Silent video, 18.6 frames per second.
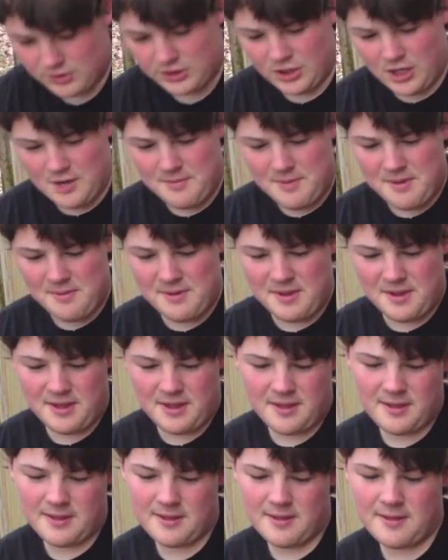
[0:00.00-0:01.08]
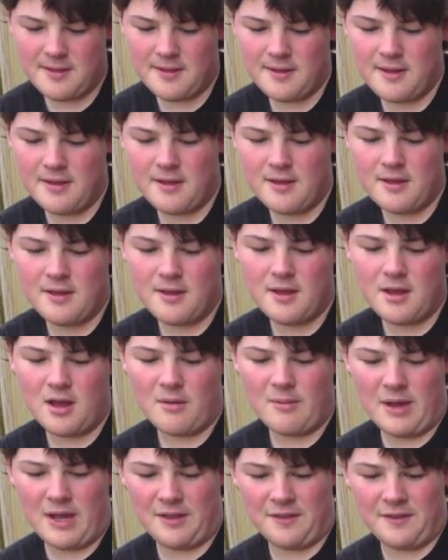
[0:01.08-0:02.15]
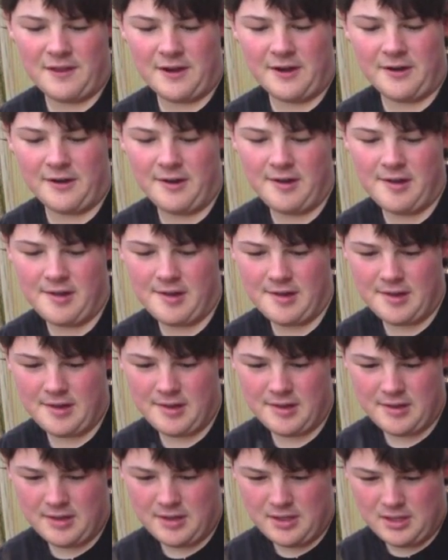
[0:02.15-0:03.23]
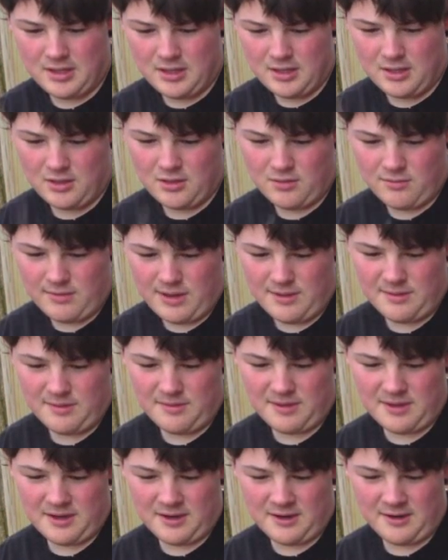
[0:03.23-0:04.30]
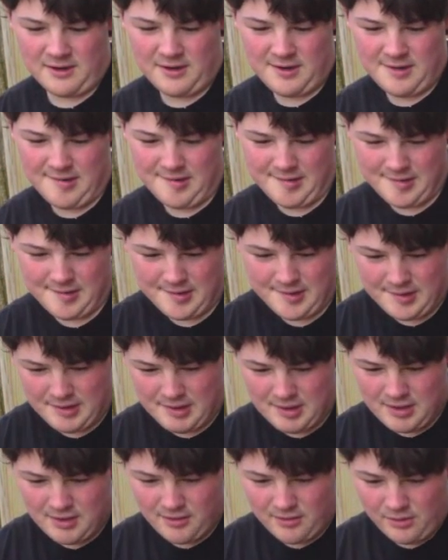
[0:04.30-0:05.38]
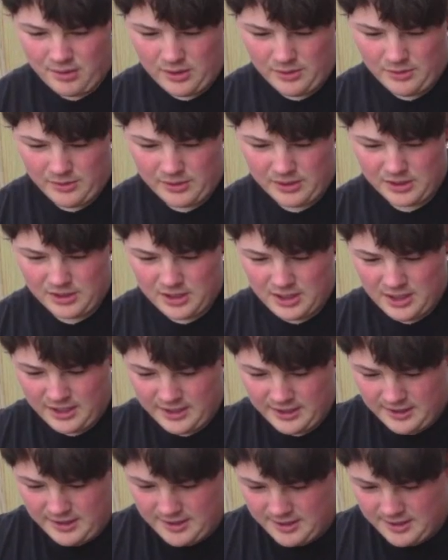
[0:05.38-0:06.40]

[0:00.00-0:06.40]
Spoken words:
start maybe about there. Maybe there, where we want to cut.